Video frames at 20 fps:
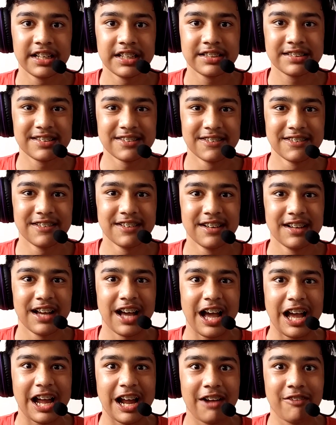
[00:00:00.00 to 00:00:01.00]
So
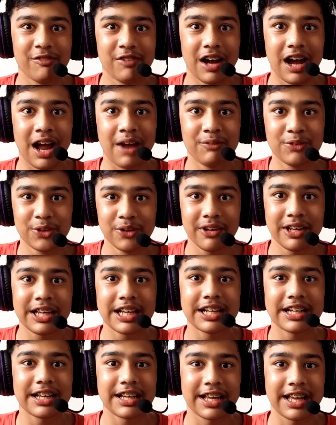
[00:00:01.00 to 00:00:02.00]
I'm doing
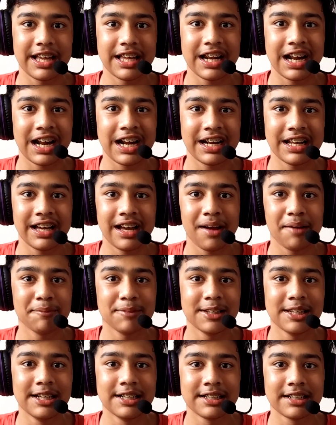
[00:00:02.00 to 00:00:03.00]
it again, and
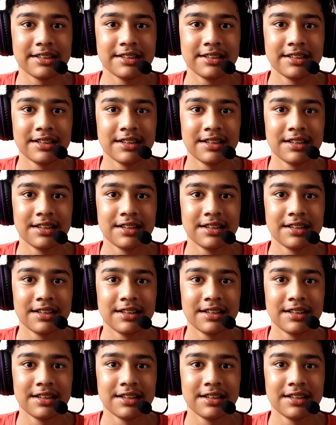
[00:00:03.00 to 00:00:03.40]
I'm a little